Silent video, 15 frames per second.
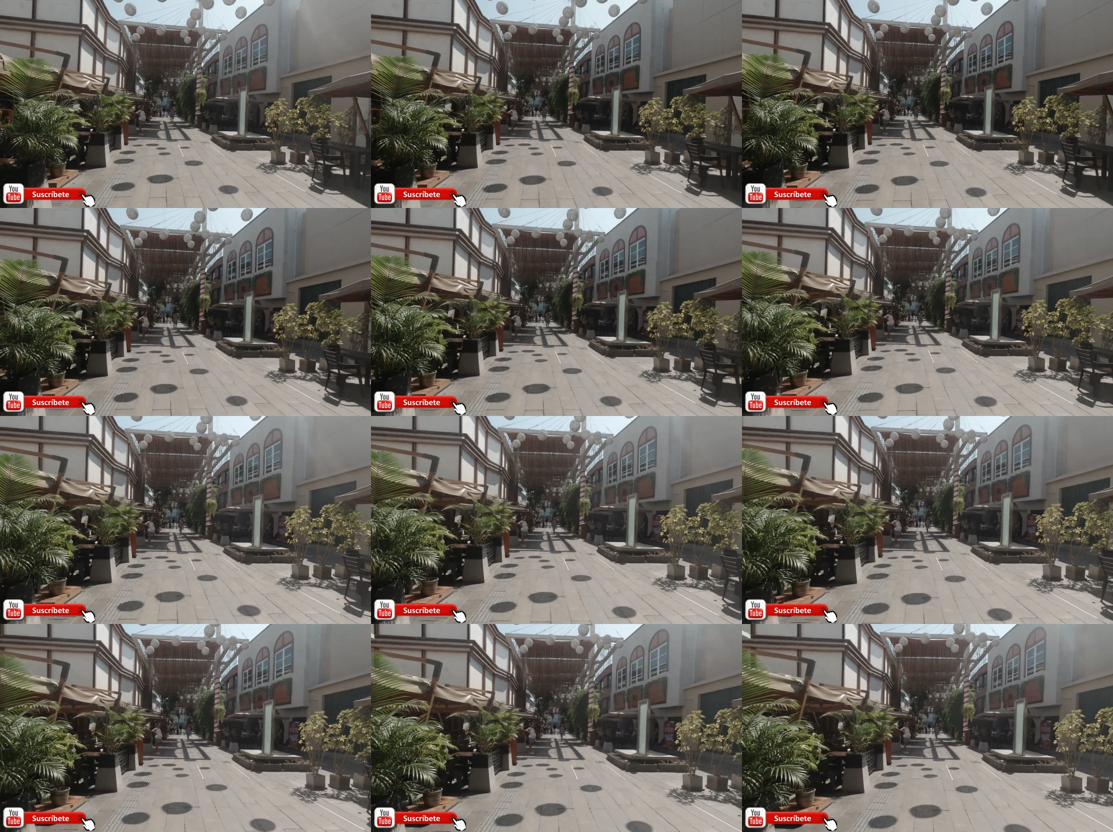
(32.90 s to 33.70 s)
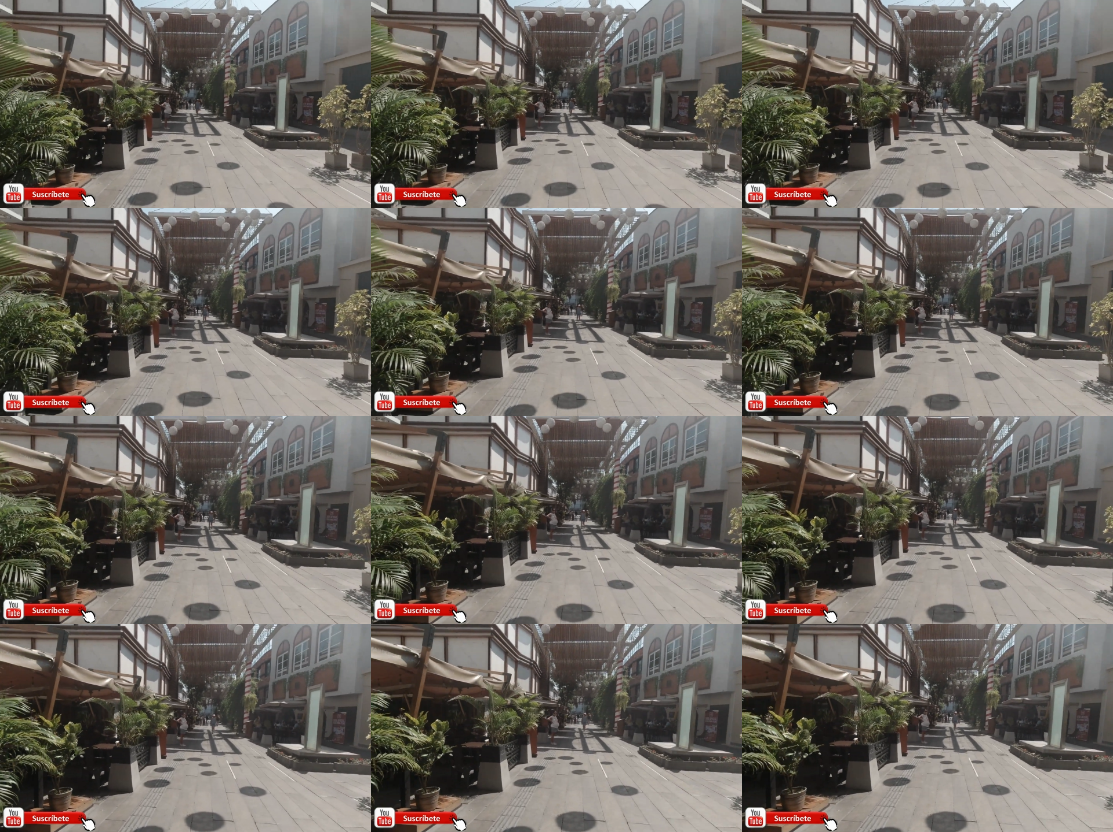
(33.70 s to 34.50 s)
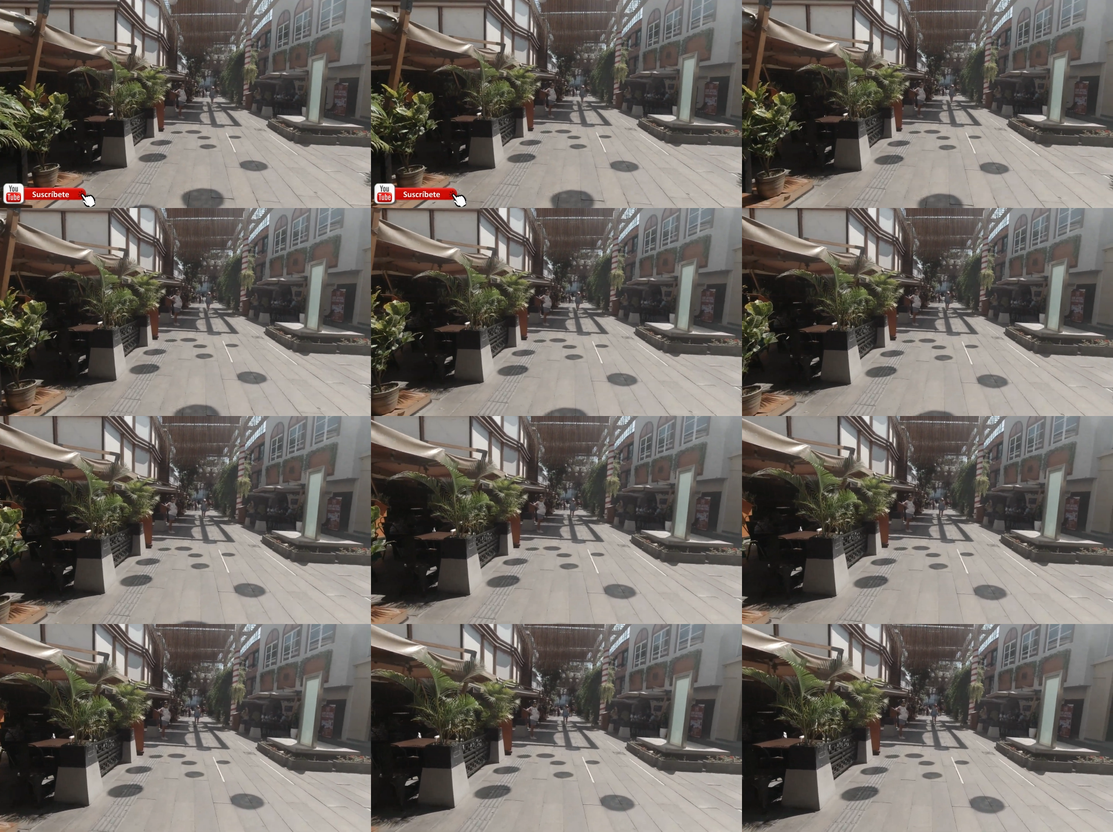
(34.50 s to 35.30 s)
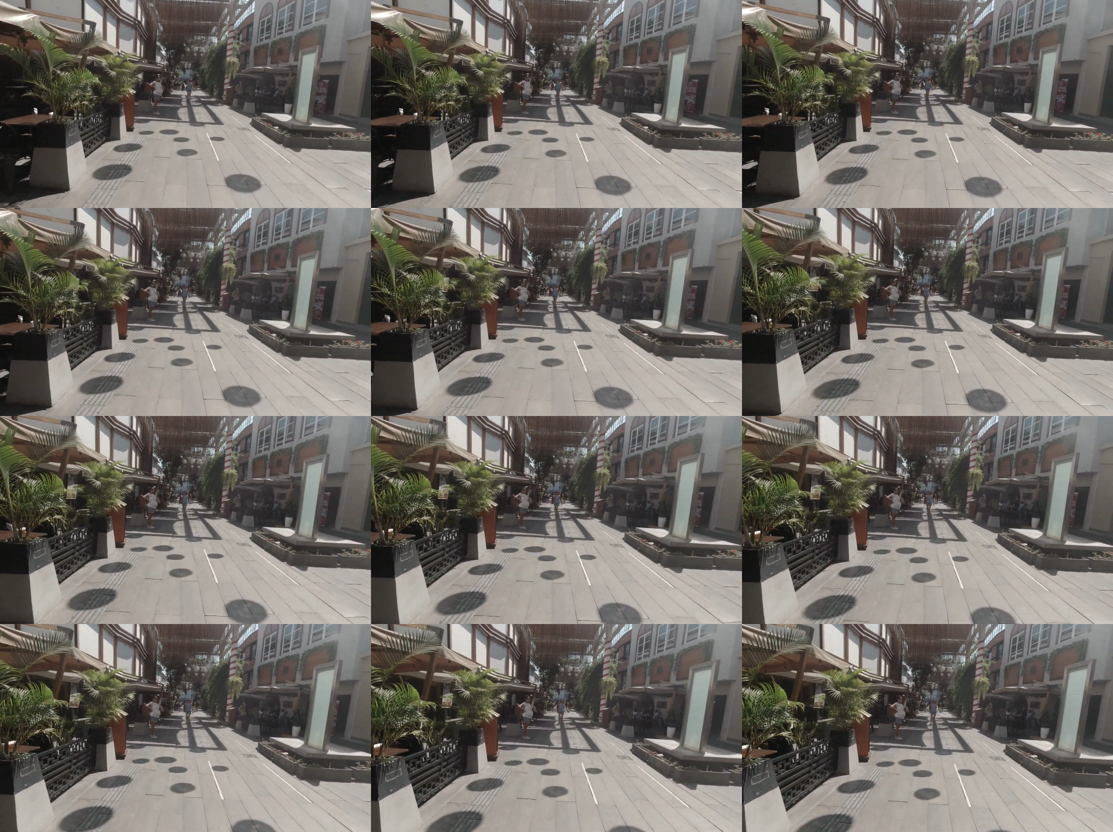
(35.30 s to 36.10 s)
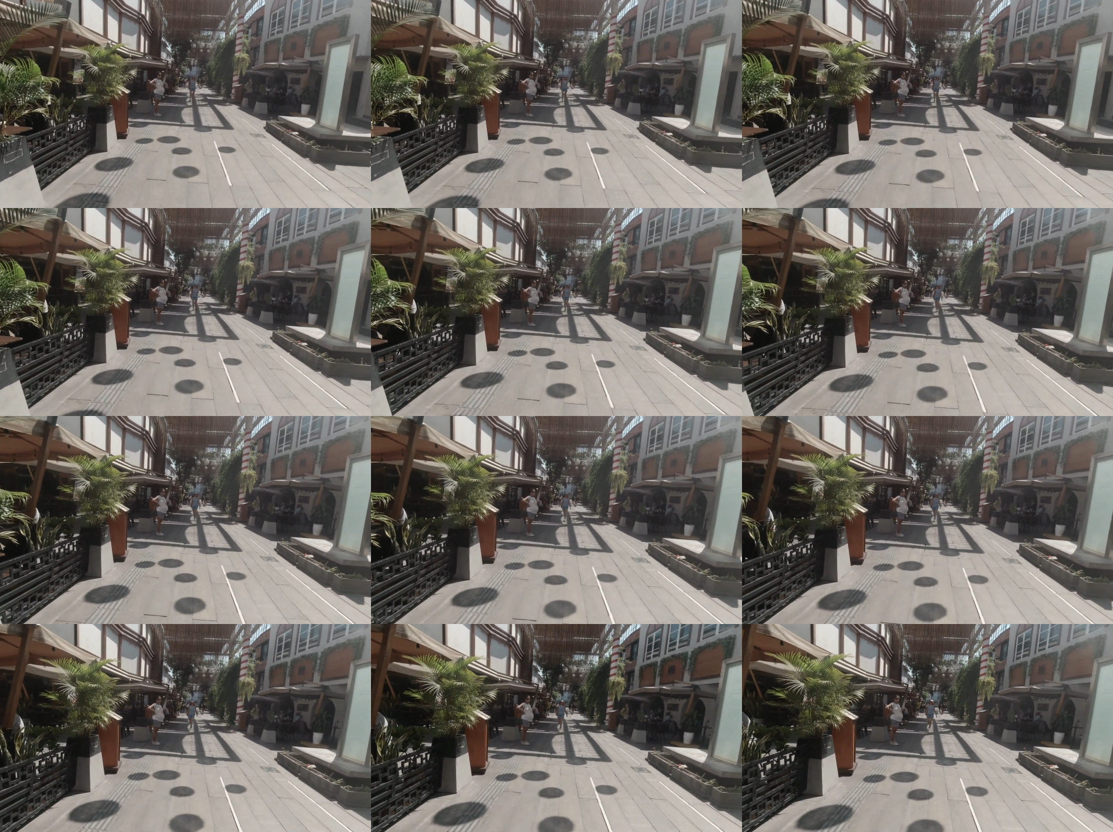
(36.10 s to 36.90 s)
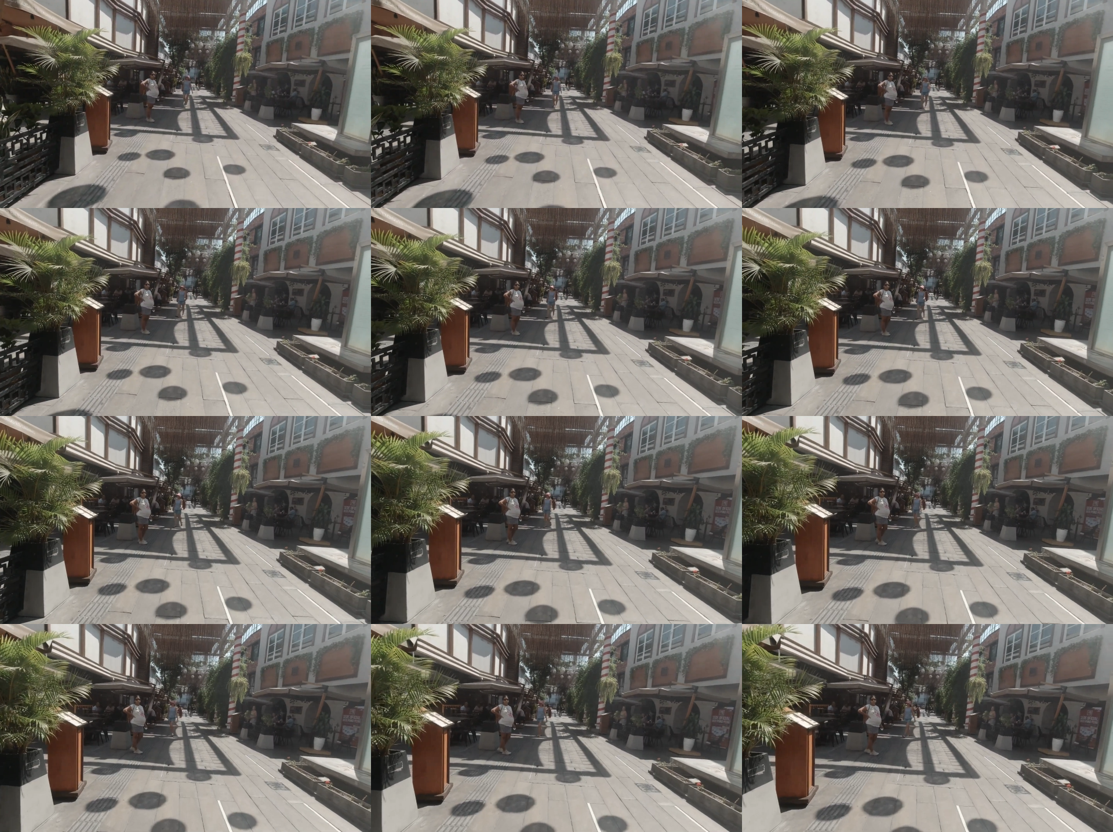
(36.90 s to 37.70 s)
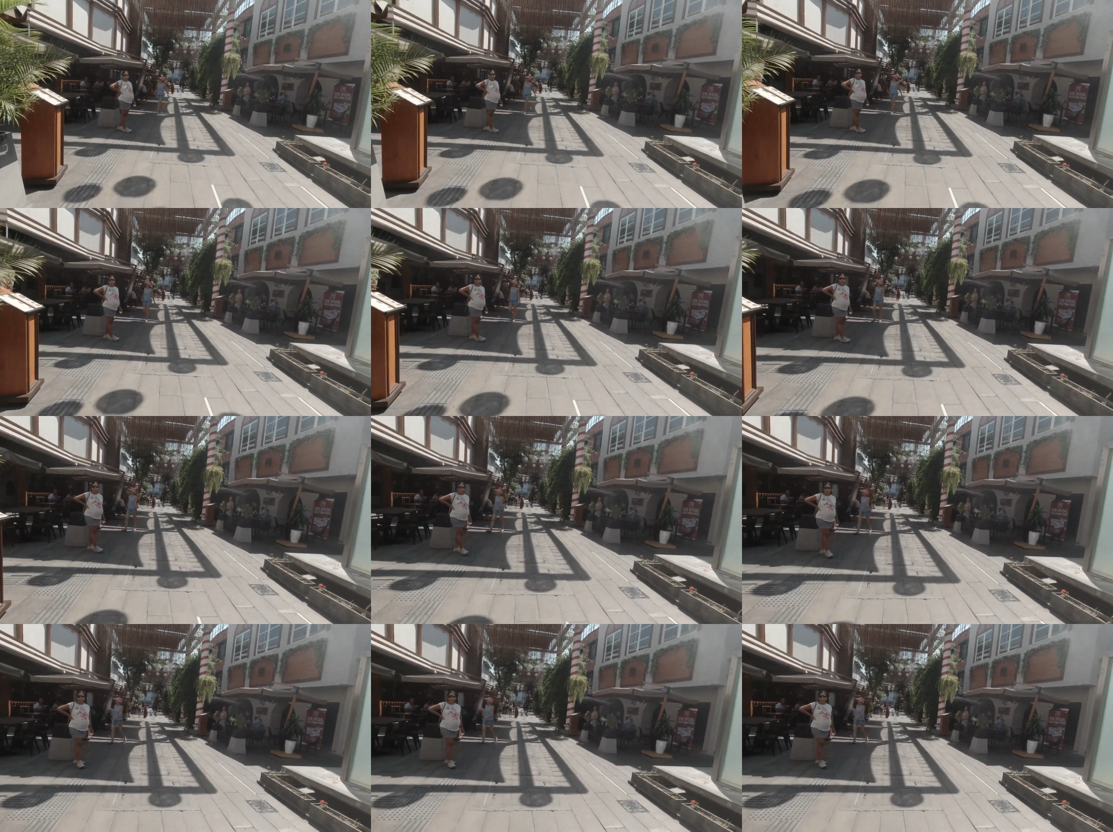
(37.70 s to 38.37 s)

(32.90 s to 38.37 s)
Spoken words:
(no speaker visible)